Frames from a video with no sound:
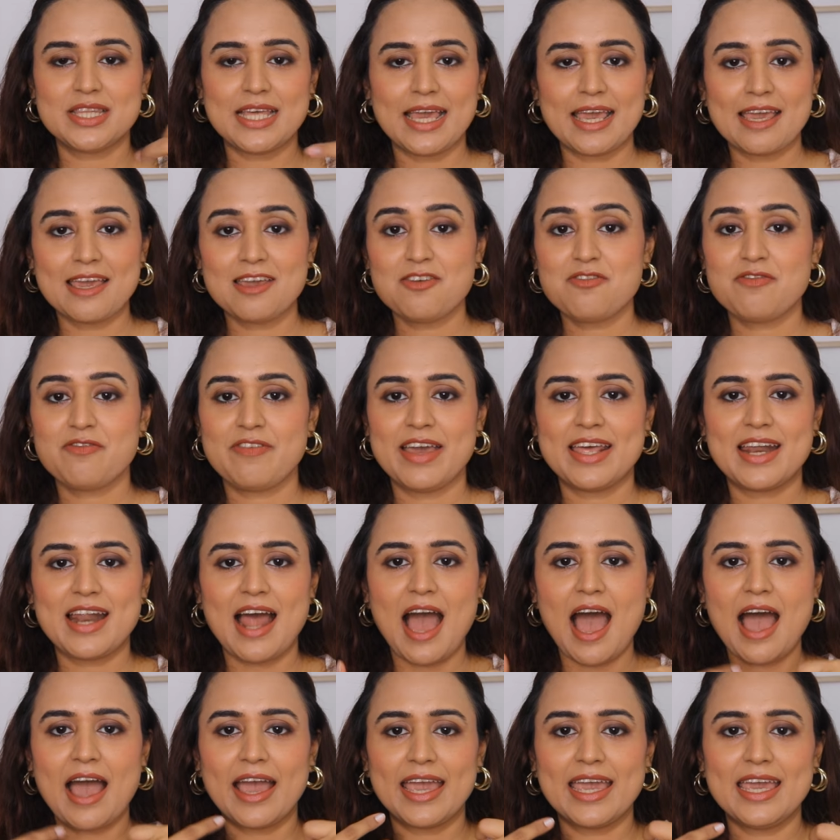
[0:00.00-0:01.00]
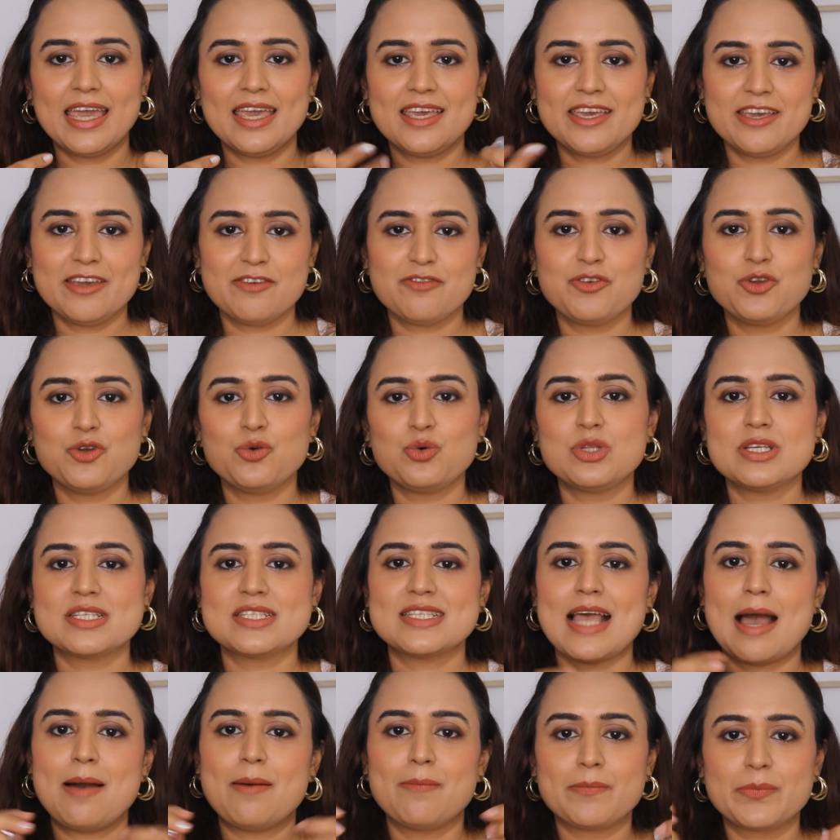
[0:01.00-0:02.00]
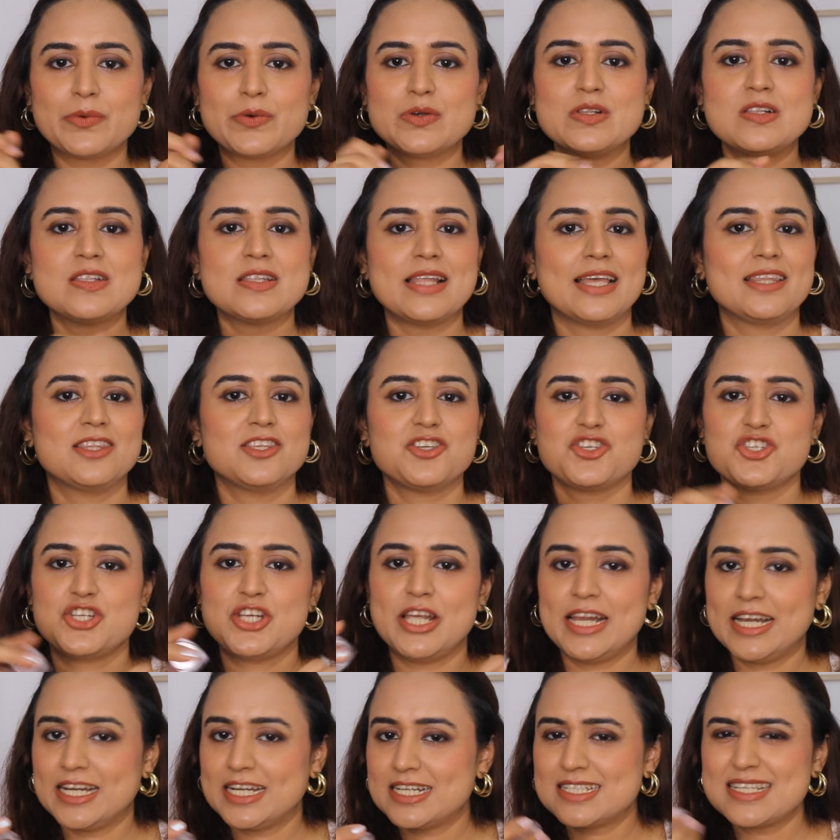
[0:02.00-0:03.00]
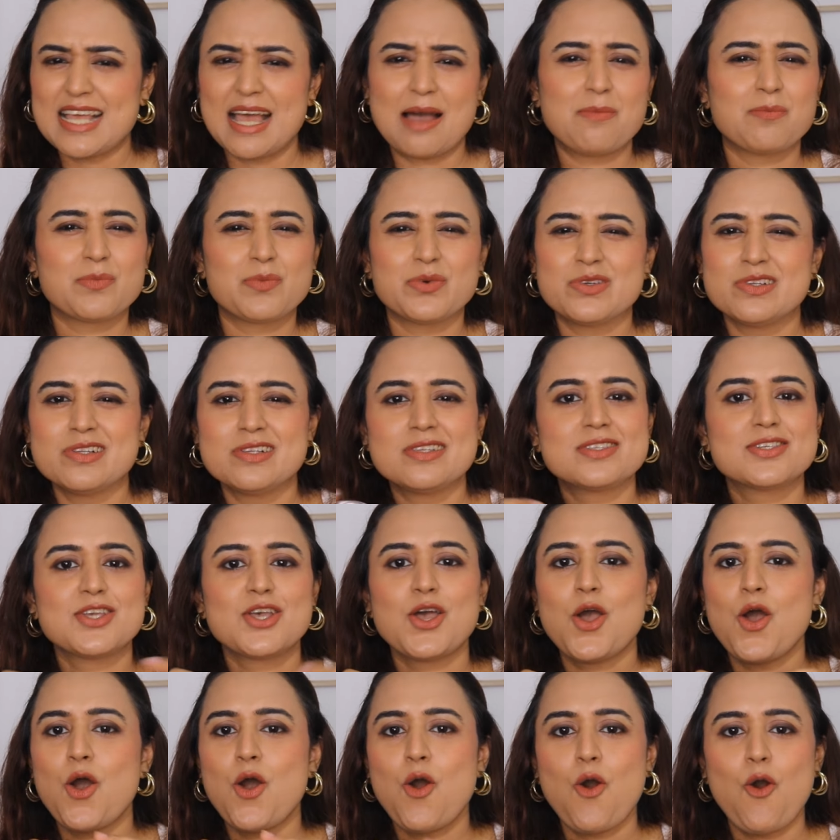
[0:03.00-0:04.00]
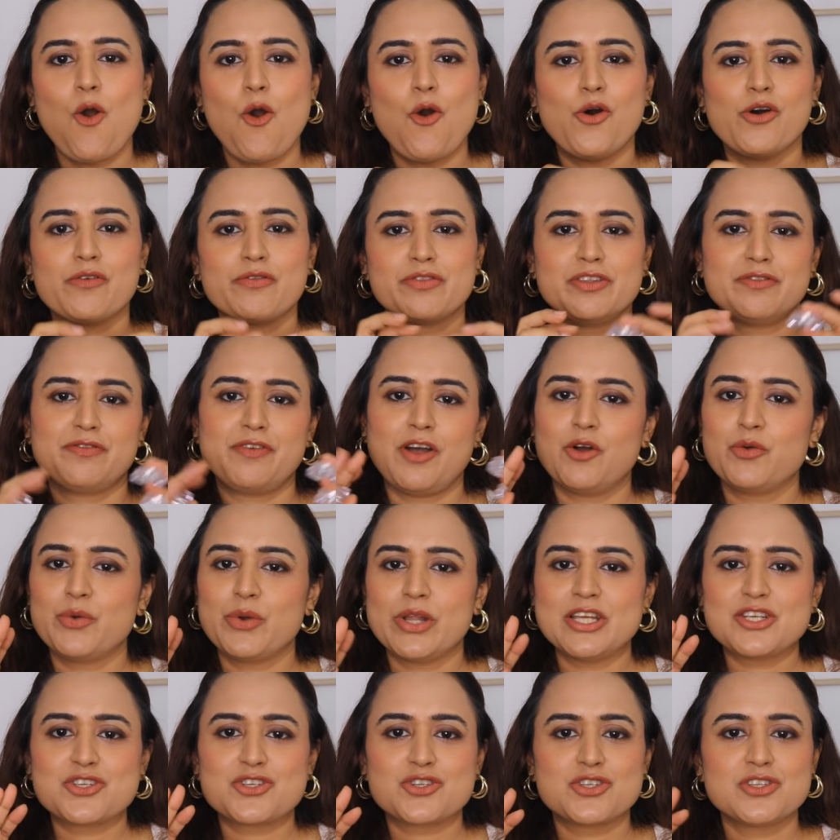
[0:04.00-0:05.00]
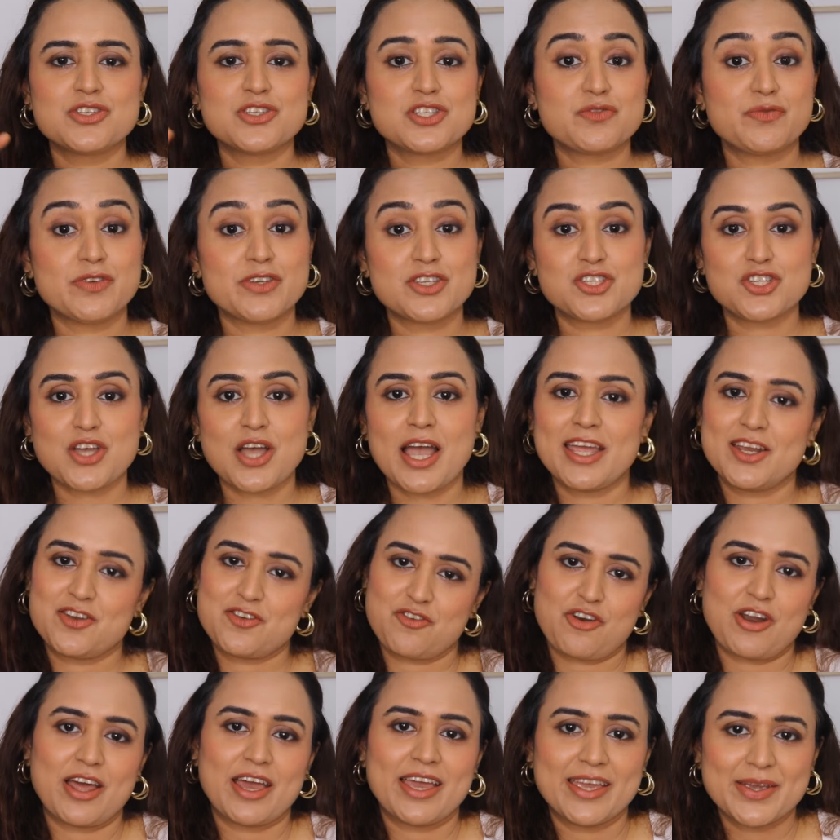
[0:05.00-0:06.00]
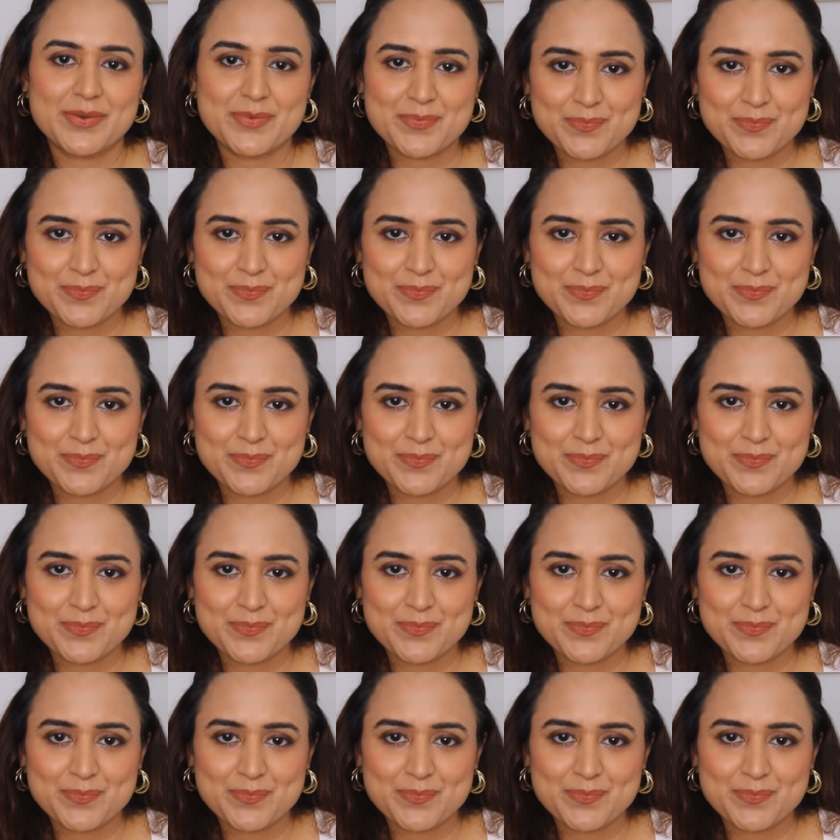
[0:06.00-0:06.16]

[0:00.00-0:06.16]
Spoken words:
thing where I give you the sample, like the shade samples of the foundations which I try.